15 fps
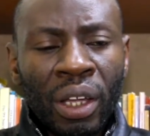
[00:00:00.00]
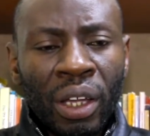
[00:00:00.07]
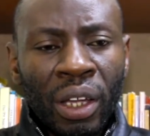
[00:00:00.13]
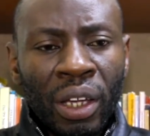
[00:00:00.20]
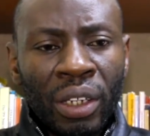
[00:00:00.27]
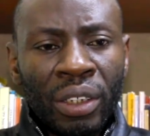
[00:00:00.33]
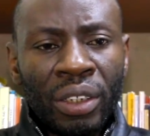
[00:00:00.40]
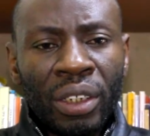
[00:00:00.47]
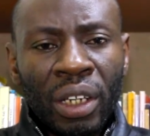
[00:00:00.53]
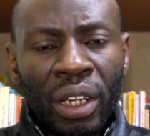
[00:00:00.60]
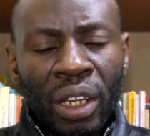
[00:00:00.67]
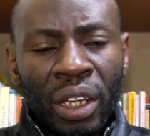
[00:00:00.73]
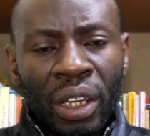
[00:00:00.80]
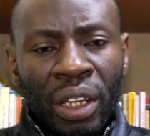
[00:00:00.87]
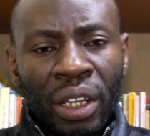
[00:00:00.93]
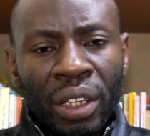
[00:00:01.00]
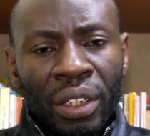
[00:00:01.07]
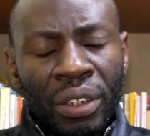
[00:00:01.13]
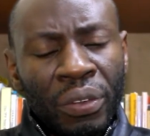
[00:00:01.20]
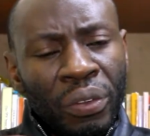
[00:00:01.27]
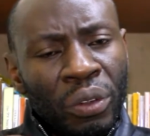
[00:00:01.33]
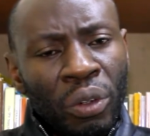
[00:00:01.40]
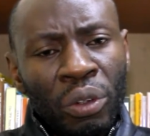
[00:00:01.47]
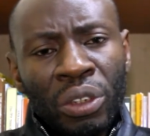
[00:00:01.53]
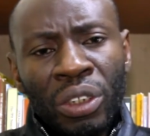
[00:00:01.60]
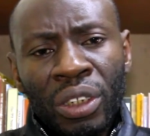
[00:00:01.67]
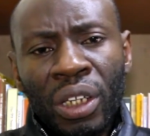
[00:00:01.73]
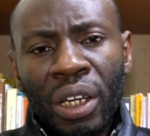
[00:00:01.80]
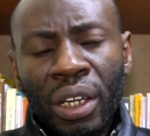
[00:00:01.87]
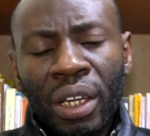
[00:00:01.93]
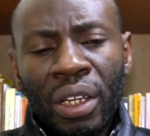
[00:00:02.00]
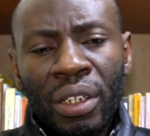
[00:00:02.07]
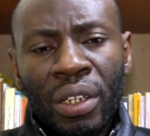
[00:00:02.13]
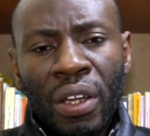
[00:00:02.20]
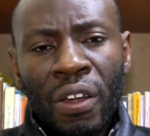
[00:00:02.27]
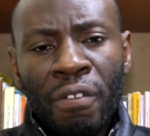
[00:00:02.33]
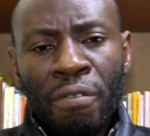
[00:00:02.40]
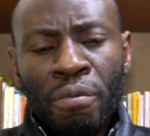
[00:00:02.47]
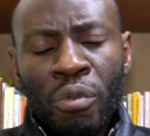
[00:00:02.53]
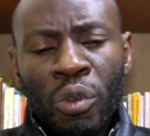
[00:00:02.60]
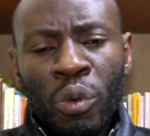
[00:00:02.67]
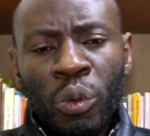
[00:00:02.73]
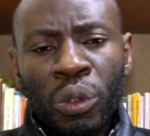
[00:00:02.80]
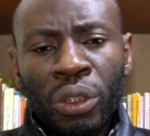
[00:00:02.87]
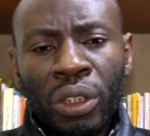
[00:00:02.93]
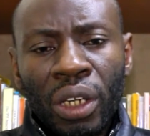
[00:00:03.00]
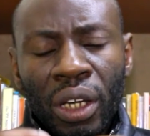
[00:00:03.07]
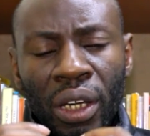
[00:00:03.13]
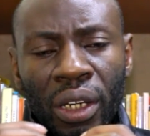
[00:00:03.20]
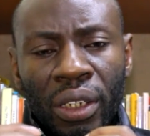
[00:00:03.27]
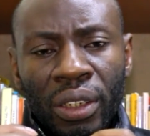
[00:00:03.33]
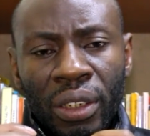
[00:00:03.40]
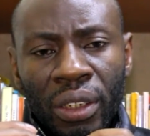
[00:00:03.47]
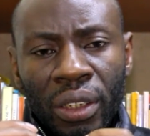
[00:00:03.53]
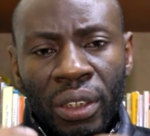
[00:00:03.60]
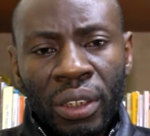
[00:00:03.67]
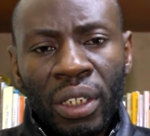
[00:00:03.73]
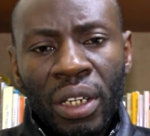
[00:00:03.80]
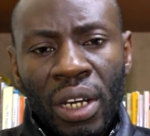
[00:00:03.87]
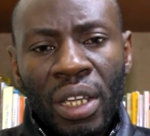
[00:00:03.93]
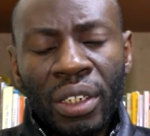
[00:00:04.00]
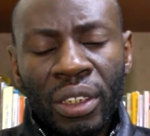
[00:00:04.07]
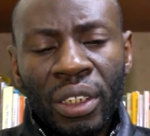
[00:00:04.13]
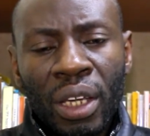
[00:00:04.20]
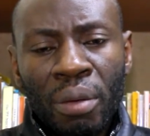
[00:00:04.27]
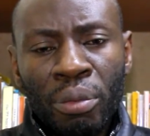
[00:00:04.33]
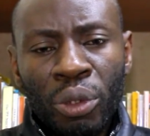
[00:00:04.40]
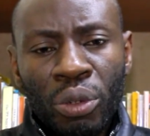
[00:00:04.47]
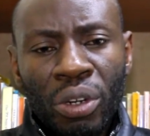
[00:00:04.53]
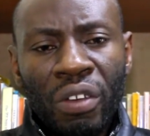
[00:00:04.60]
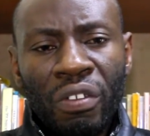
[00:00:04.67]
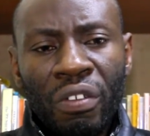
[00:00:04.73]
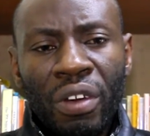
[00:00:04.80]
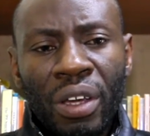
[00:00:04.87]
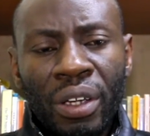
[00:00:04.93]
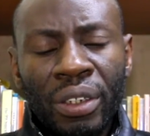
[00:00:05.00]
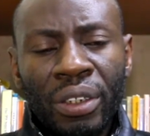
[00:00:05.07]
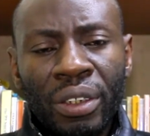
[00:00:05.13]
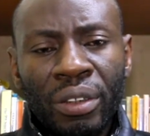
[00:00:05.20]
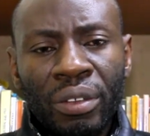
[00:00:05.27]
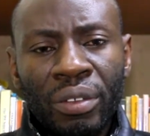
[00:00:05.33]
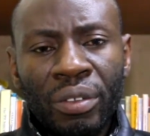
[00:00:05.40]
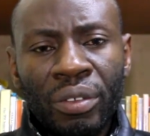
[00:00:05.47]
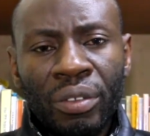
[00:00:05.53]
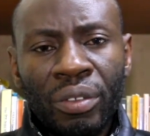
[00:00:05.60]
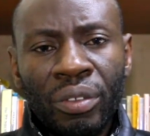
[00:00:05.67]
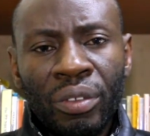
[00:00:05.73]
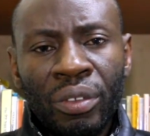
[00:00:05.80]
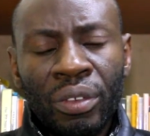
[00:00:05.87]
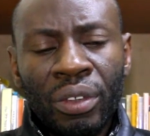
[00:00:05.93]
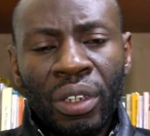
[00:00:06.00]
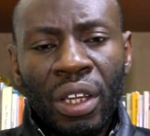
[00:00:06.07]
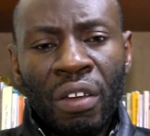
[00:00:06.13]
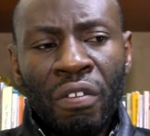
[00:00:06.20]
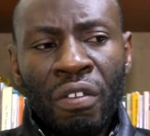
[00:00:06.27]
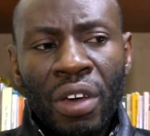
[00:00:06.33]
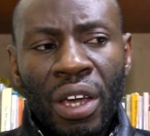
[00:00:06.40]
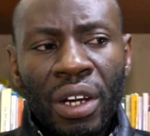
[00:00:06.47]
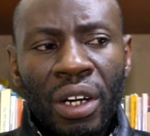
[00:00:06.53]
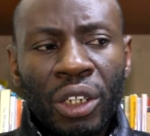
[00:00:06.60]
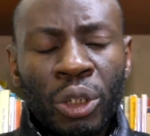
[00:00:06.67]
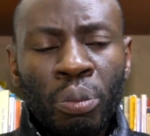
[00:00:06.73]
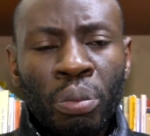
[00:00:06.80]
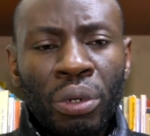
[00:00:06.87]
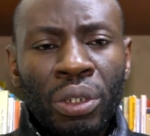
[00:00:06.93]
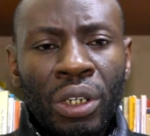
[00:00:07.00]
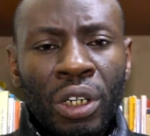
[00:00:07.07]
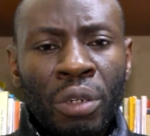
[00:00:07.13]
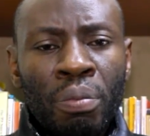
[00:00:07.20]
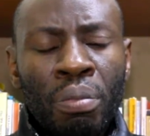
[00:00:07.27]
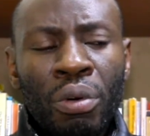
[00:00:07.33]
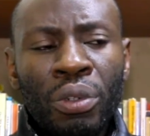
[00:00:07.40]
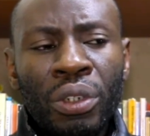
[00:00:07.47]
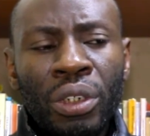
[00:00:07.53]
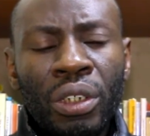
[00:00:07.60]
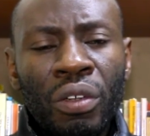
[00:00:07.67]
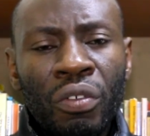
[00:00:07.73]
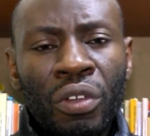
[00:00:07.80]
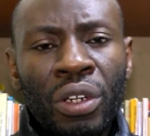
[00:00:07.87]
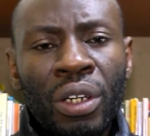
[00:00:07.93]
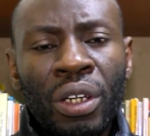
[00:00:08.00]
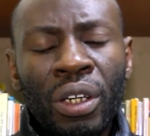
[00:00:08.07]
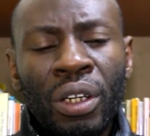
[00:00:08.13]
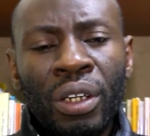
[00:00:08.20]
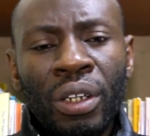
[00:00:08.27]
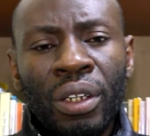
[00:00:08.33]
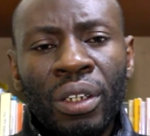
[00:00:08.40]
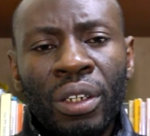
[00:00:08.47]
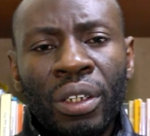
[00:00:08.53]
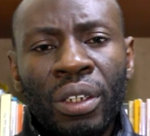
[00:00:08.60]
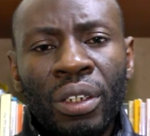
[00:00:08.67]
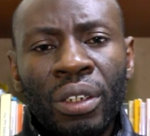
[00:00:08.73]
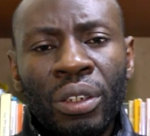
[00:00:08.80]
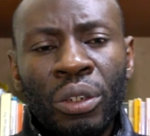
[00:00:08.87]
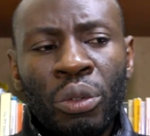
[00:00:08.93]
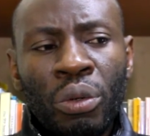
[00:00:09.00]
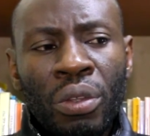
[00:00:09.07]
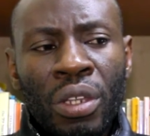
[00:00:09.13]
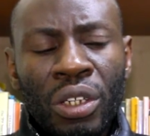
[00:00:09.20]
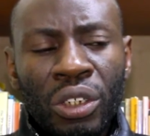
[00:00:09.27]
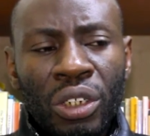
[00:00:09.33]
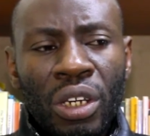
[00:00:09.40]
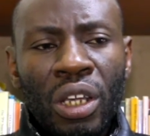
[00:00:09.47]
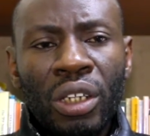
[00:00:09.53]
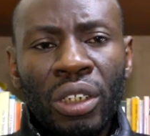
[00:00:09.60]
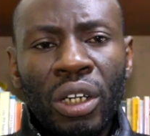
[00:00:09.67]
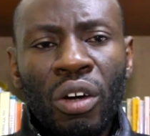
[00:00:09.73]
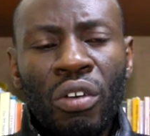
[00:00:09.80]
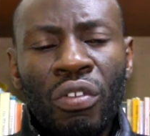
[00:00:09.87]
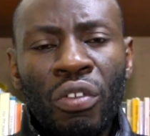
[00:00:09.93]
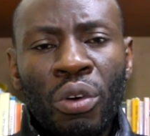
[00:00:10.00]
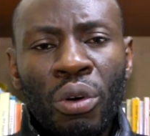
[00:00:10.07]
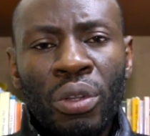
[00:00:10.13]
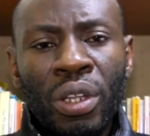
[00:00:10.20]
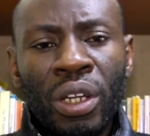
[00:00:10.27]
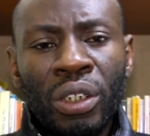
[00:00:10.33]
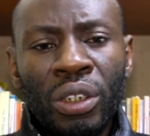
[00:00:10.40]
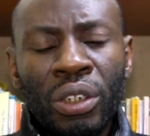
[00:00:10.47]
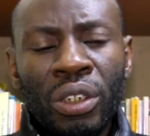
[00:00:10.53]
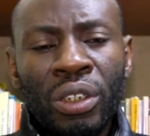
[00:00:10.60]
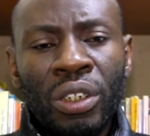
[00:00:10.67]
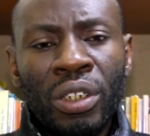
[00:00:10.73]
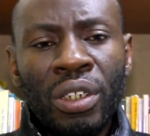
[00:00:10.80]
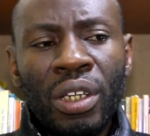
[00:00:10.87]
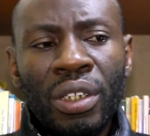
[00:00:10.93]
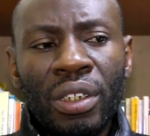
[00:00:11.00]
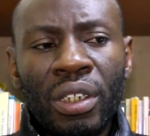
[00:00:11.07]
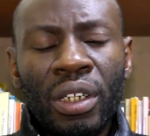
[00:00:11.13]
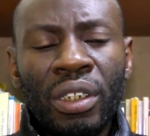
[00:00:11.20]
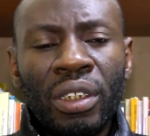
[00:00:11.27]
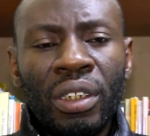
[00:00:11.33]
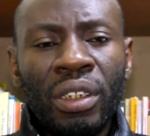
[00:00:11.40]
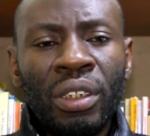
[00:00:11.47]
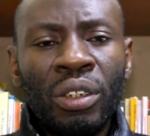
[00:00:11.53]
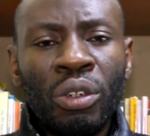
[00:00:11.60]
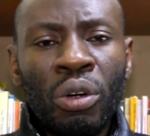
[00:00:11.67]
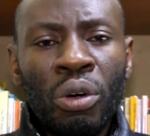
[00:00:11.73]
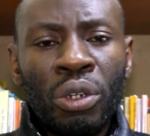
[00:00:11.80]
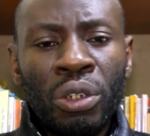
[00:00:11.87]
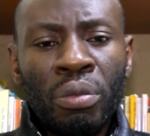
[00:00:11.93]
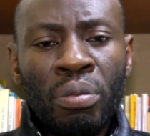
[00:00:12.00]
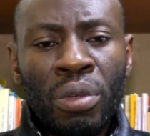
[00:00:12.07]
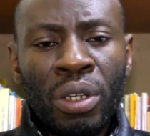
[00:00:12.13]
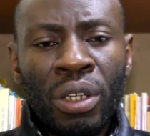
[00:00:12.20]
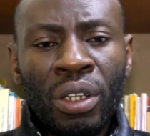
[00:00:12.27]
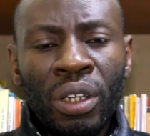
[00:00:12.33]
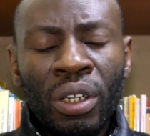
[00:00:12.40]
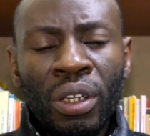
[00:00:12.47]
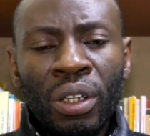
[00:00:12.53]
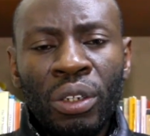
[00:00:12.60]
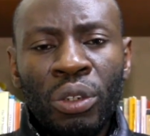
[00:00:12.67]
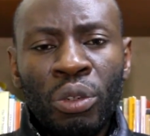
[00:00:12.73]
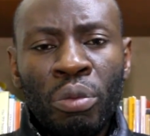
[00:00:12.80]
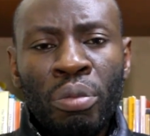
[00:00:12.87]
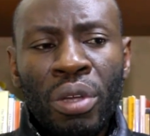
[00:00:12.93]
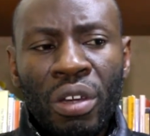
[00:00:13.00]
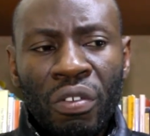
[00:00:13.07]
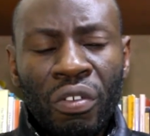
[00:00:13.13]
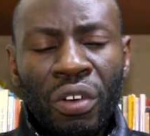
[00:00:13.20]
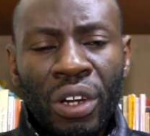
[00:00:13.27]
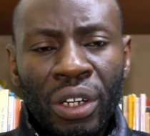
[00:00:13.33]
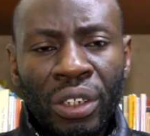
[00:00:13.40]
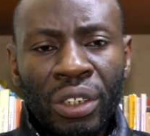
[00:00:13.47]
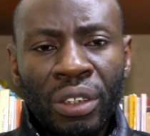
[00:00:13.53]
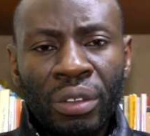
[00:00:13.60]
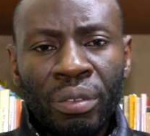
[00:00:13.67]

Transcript: And on second day, we take serious time to reflect. Have I responded positively to this nature of call that Jesus has called me to be a friend?